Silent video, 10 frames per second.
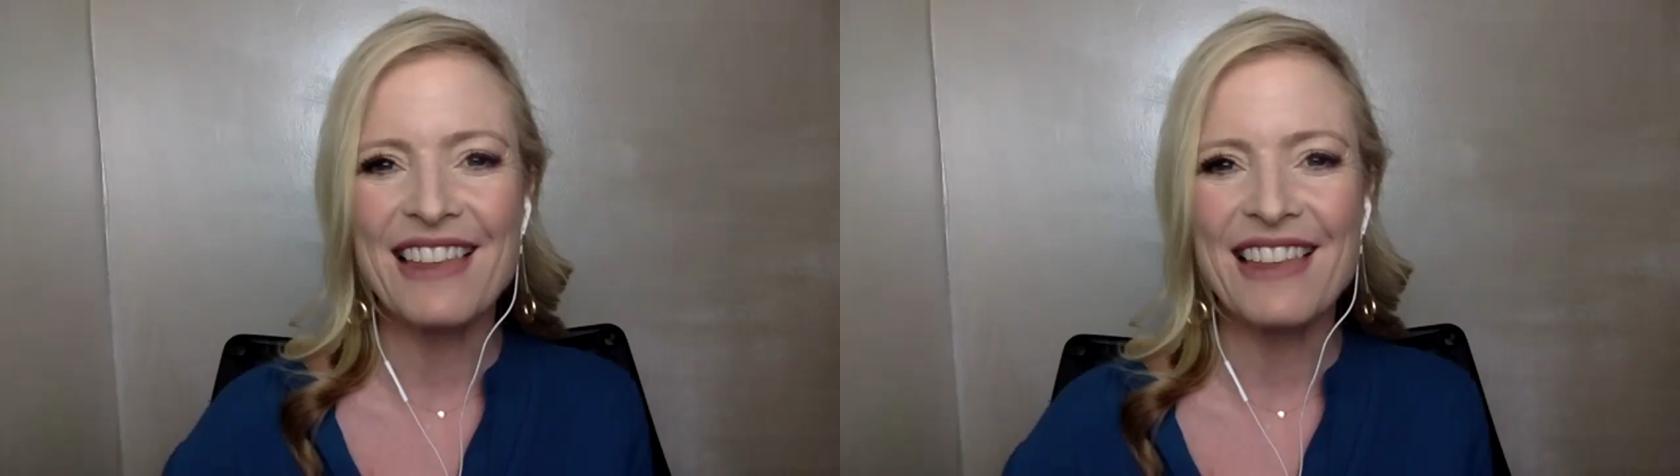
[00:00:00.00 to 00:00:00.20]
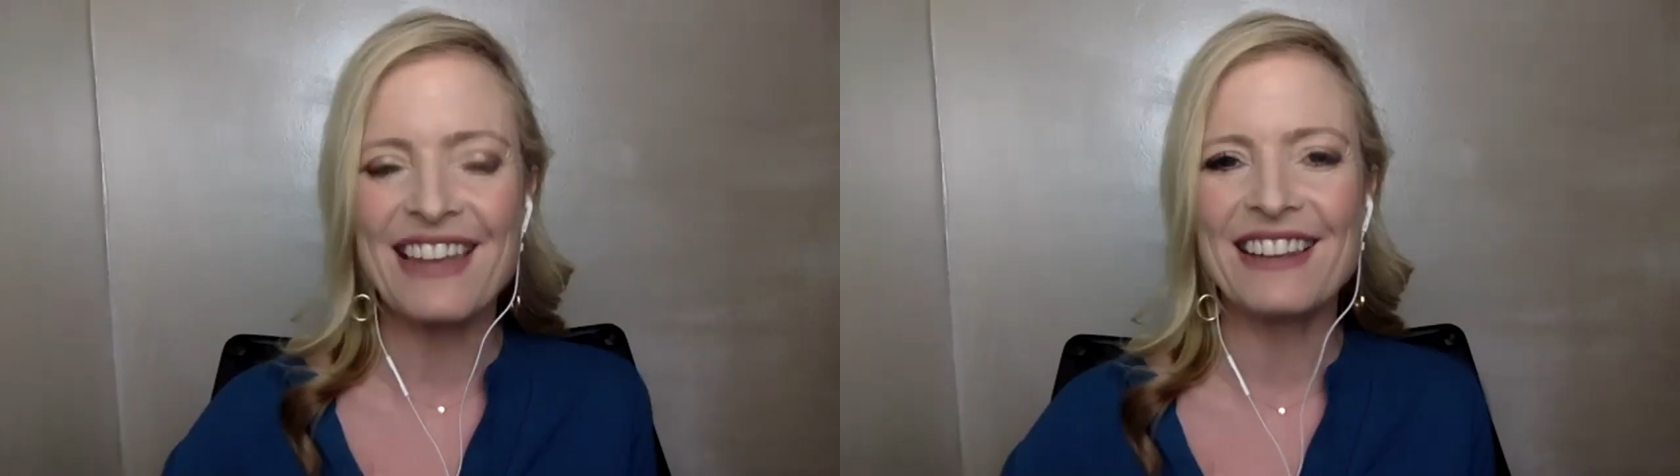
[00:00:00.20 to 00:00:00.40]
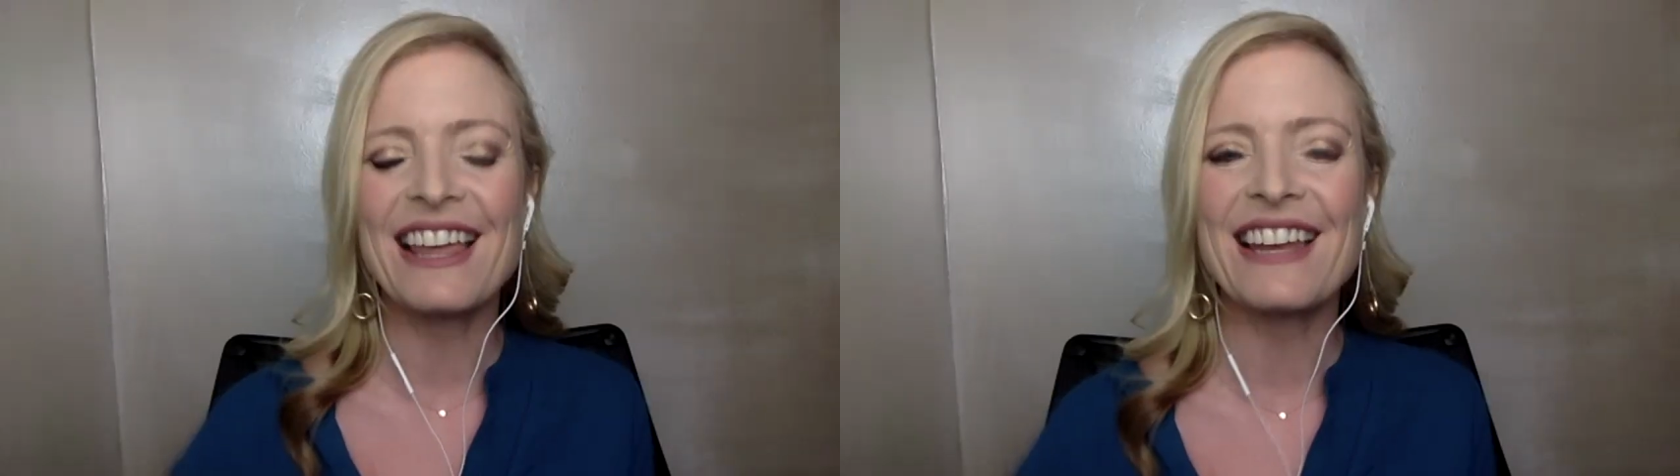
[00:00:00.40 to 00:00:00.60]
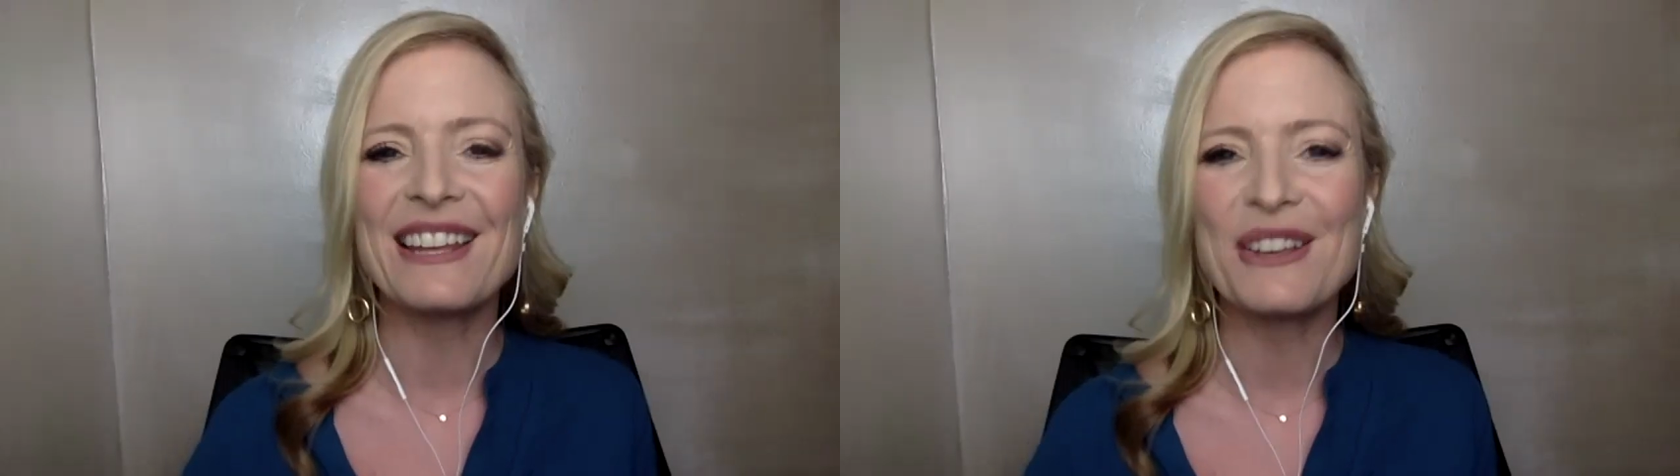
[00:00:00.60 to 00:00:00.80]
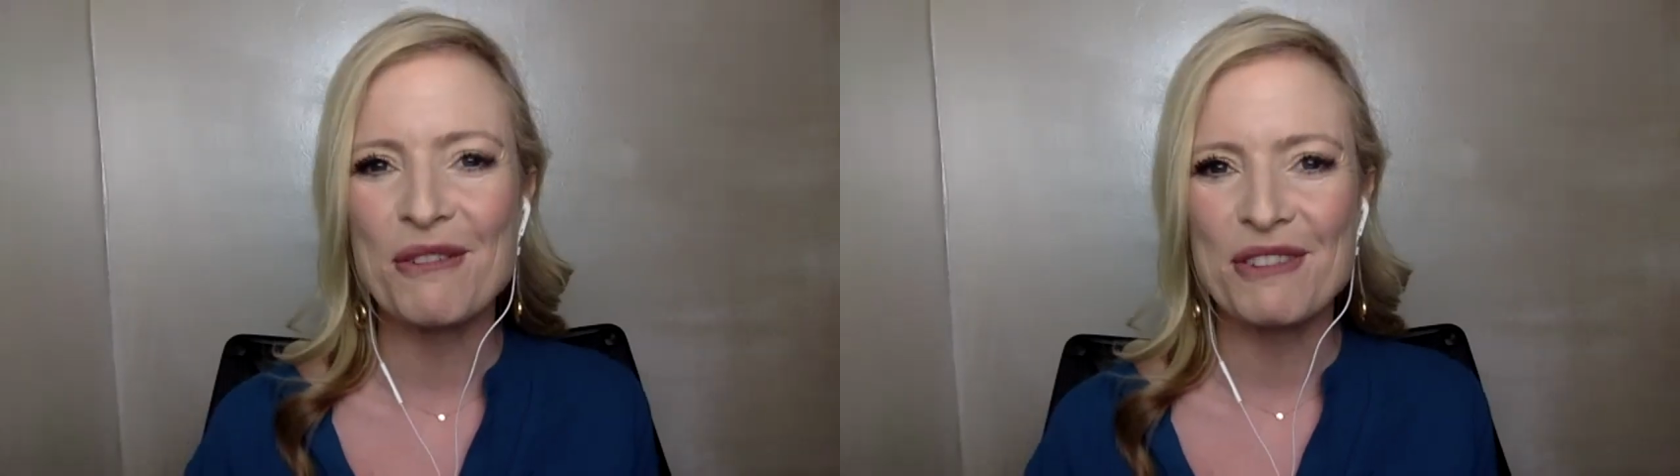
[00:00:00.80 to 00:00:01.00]
then letting
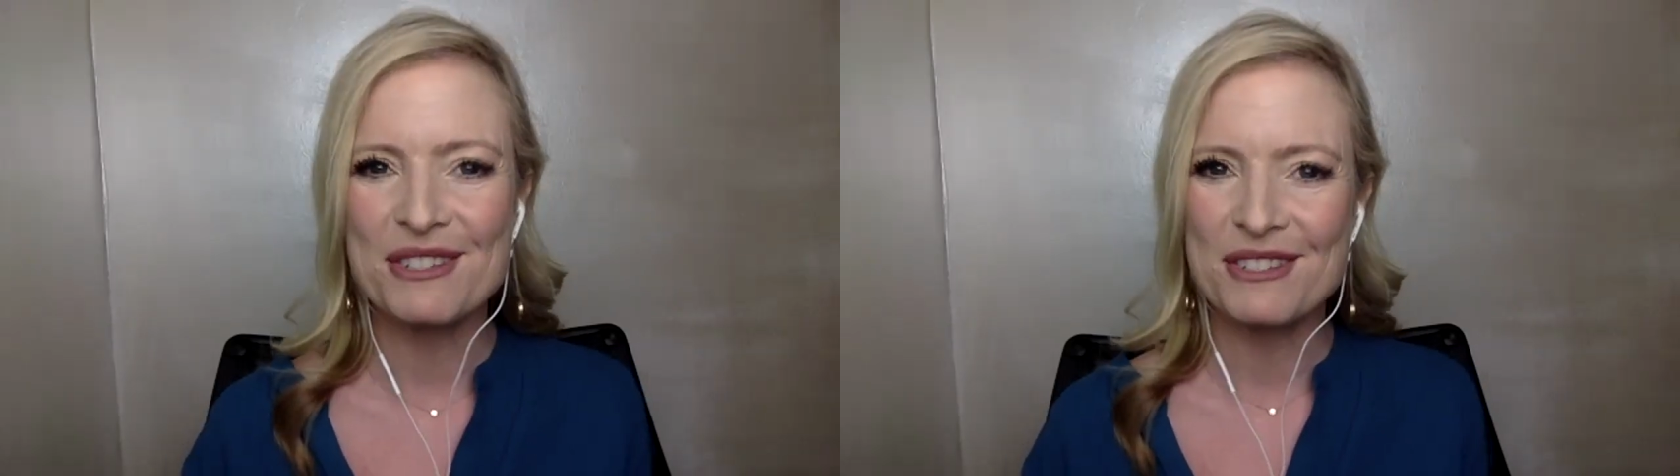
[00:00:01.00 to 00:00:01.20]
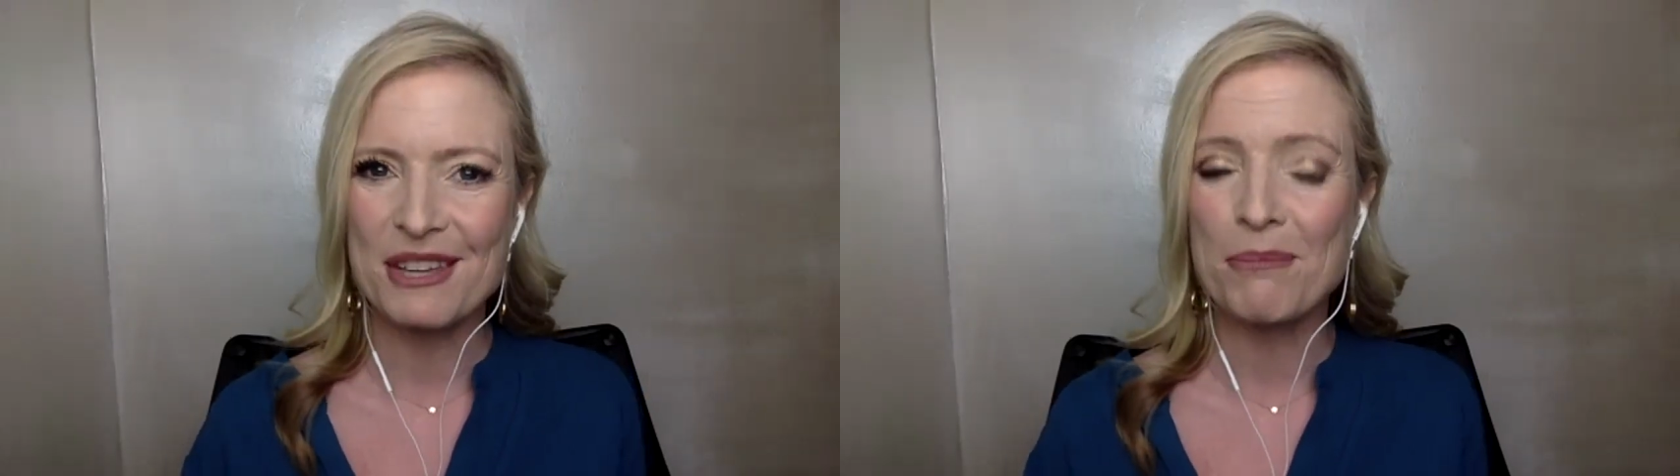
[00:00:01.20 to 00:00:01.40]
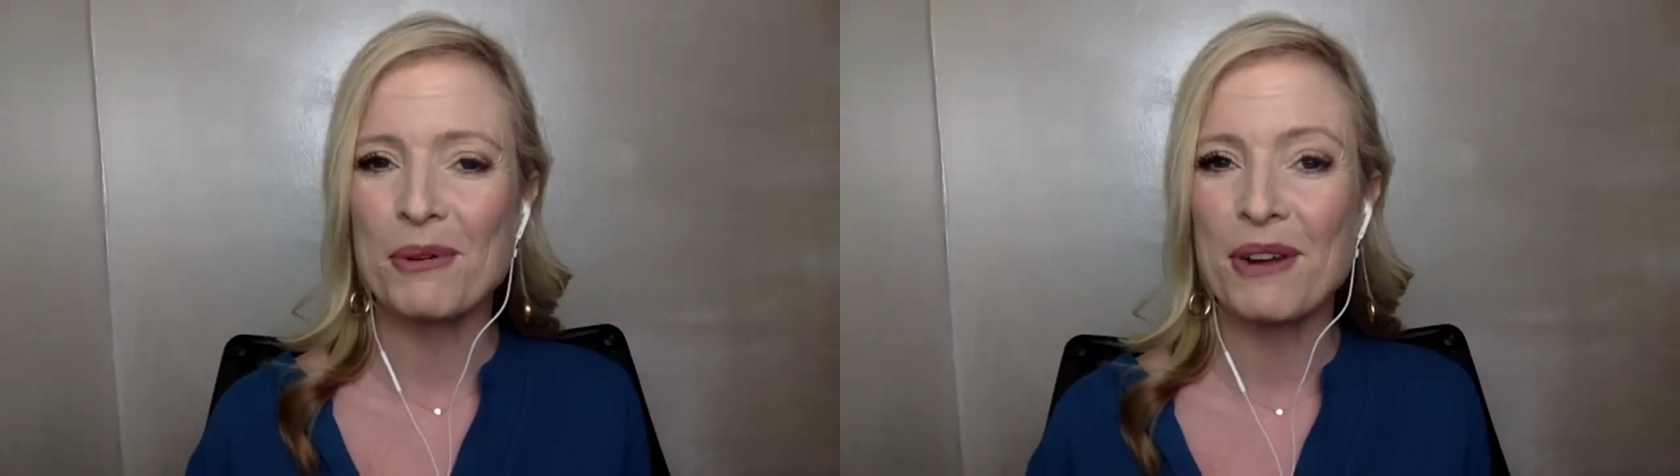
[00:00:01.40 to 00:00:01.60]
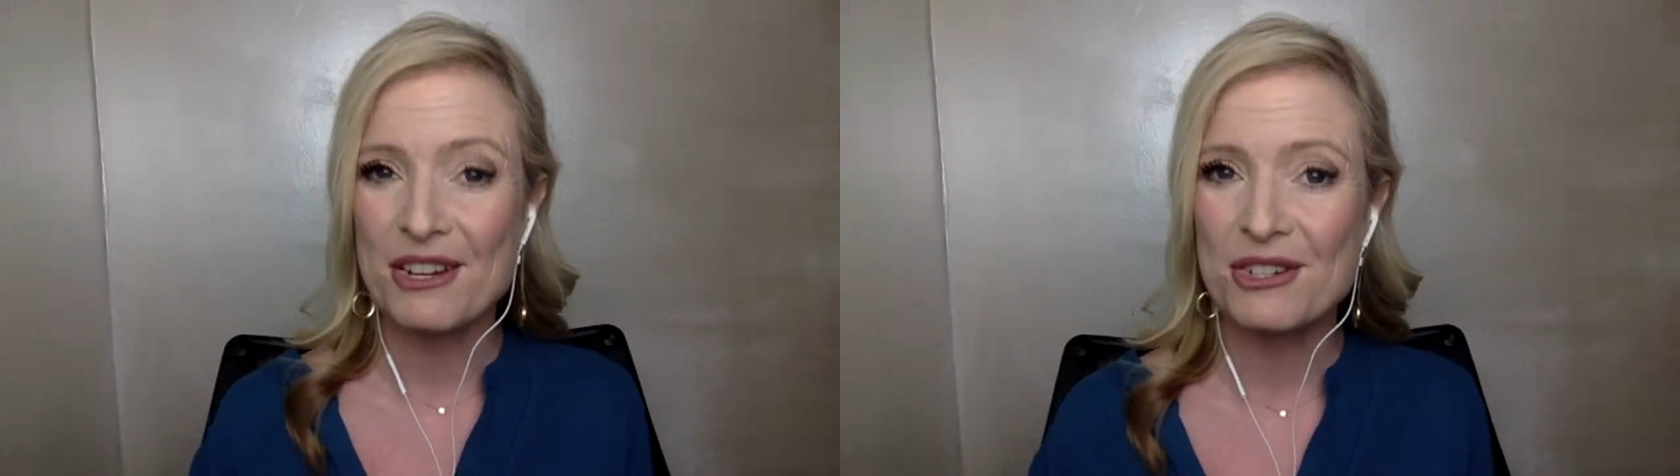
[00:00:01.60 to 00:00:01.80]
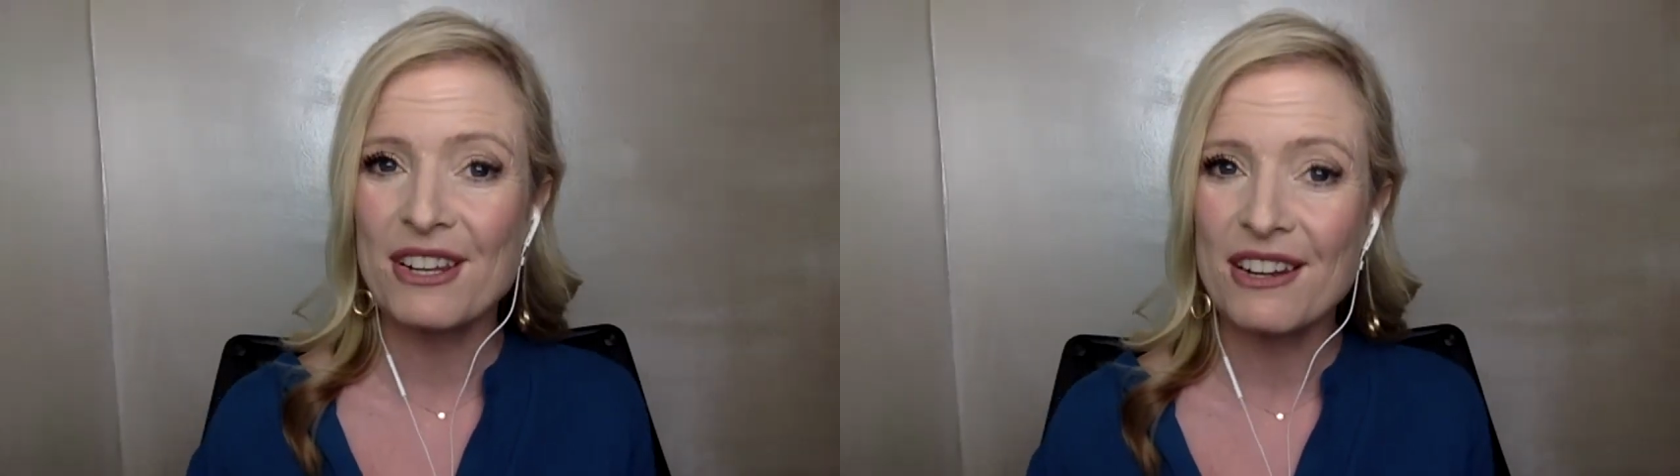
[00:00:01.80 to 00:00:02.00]
go of the
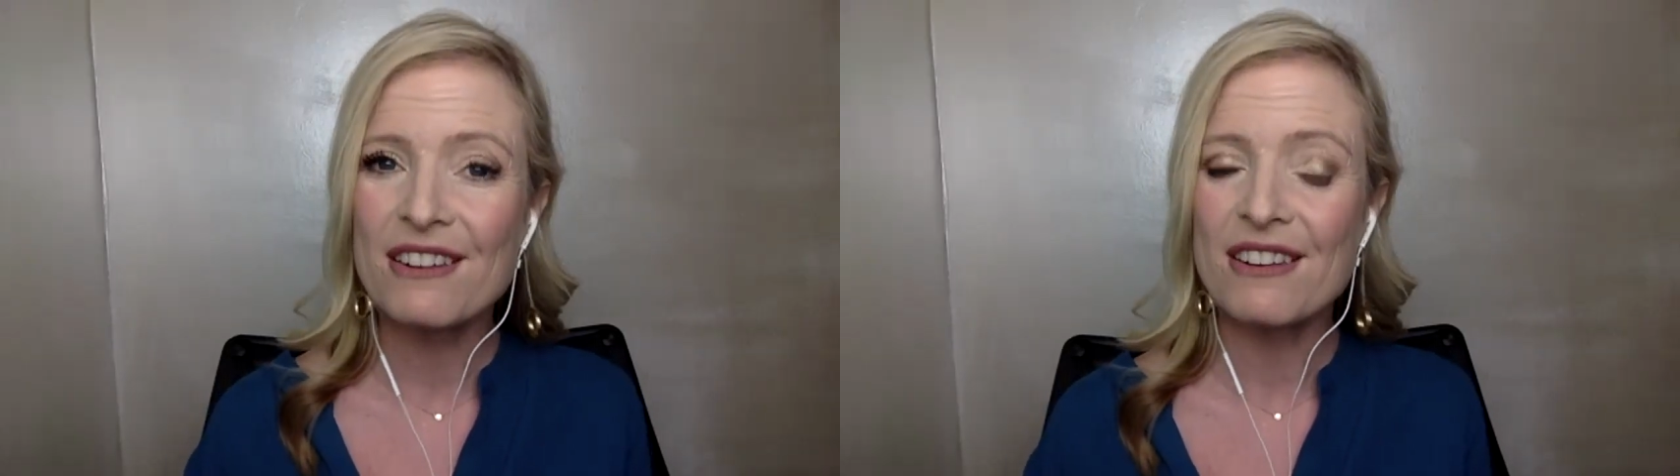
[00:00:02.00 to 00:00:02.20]
separation,